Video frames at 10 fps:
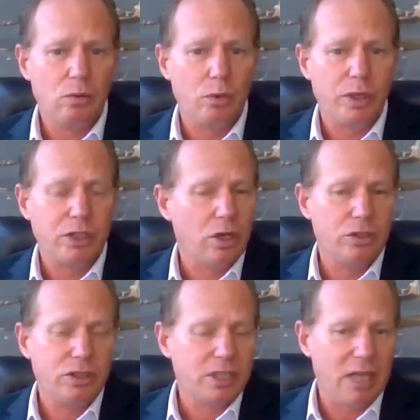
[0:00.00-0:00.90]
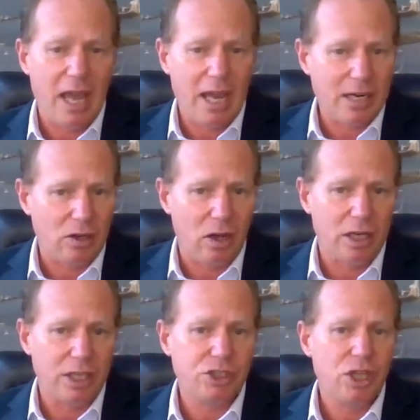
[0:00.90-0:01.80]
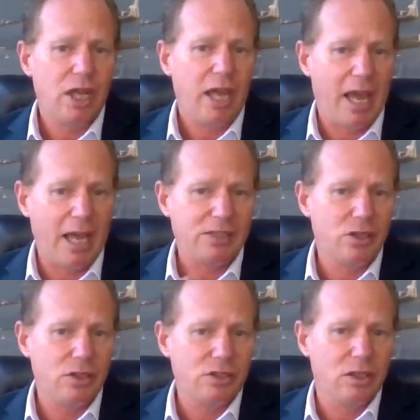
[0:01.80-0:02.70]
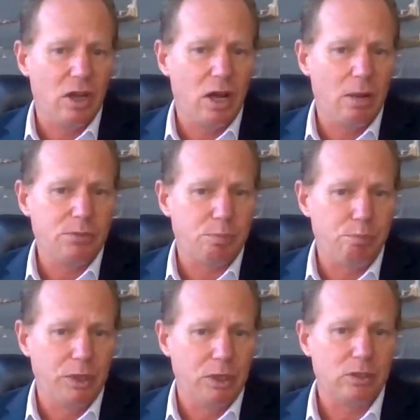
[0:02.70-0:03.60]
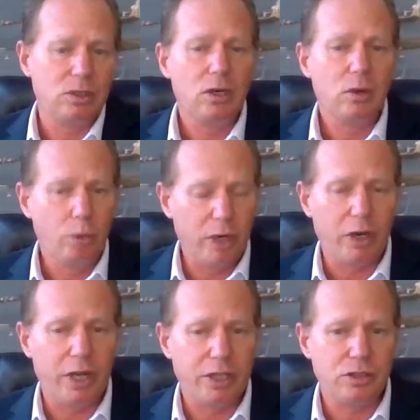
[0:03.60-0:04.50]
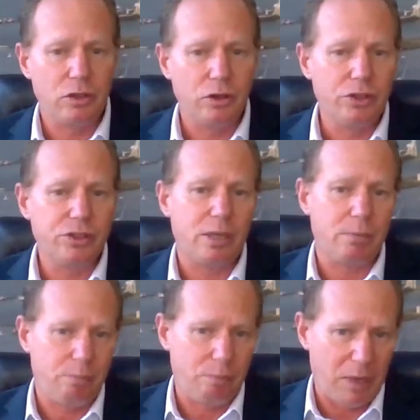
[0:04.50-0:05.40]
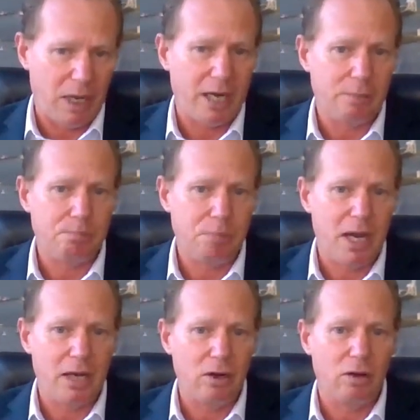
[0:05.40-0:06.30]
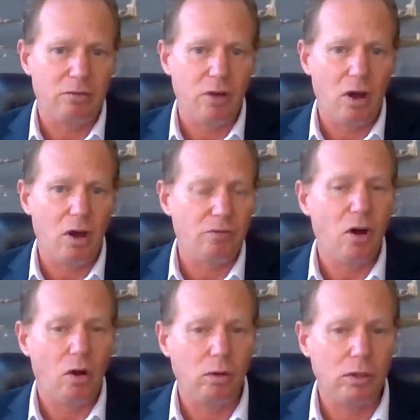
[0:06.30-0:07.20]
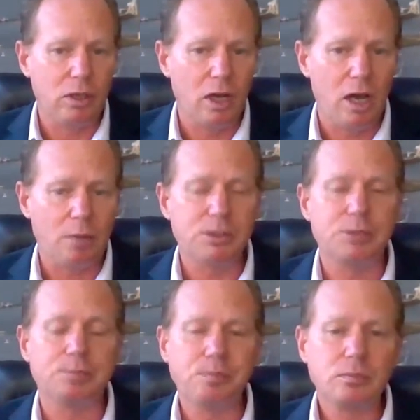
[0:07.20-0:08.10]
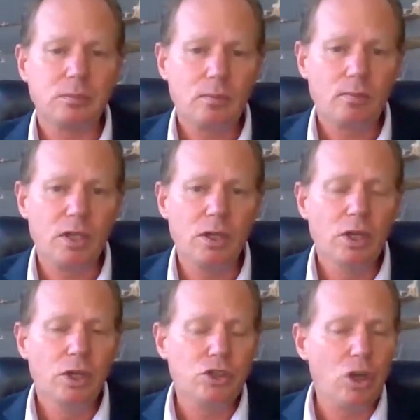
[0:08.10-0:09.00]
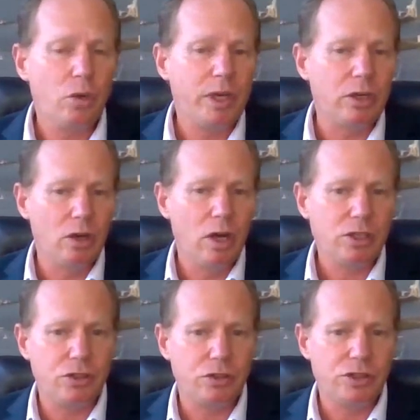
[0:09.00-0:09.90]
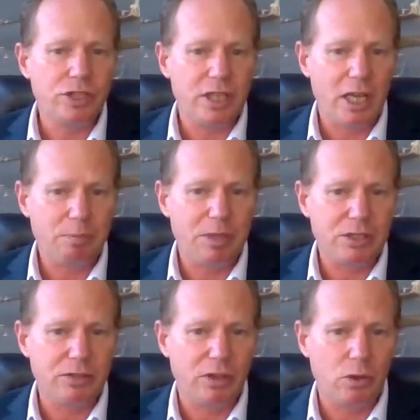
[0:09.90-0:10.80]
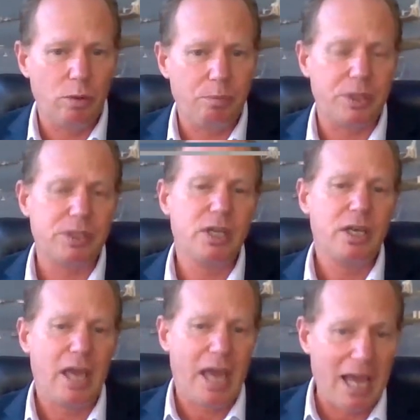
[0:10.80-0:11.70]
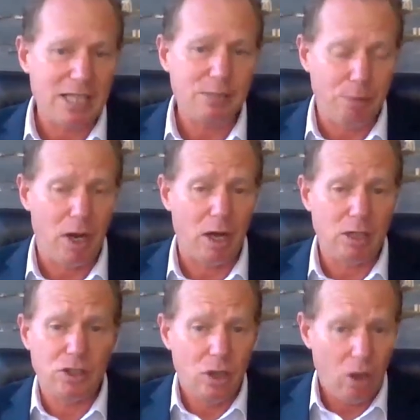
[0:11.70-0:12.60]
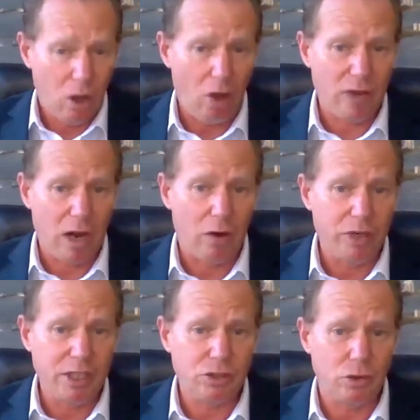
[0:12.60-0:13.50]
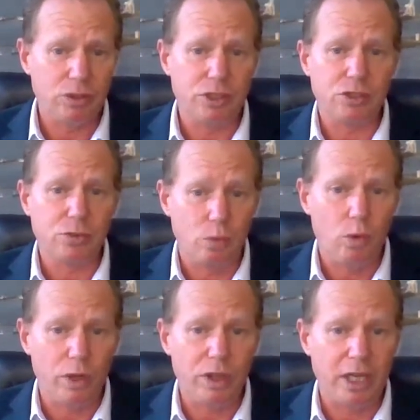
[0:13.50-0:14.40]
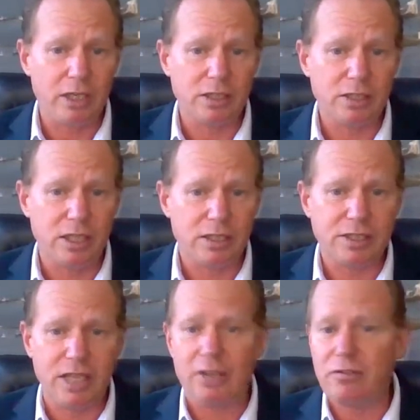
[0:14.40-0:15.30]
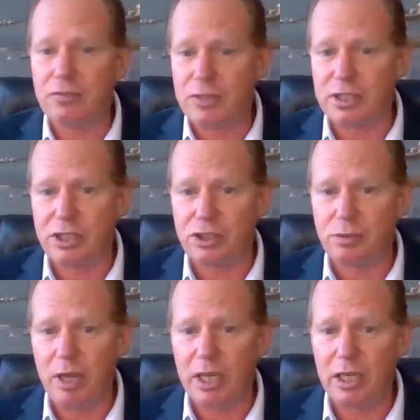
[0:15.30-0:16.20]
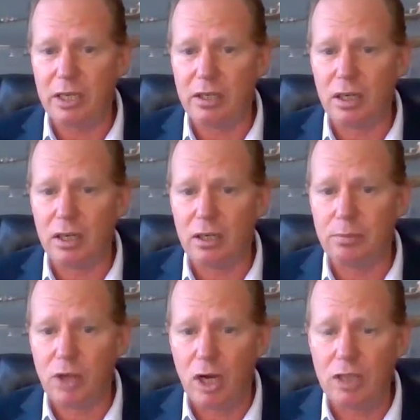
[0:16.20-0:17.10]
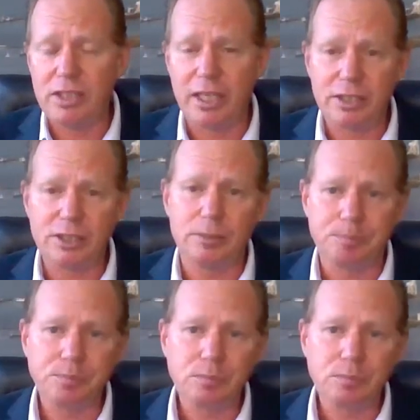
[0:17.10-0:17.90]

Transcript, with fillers: we don't acknowledge as those alarms build, we're going to lose them behind a pile of, of old alarms. So we're not using that piece of equipment as part of our resources within a, a safe decision making um, context.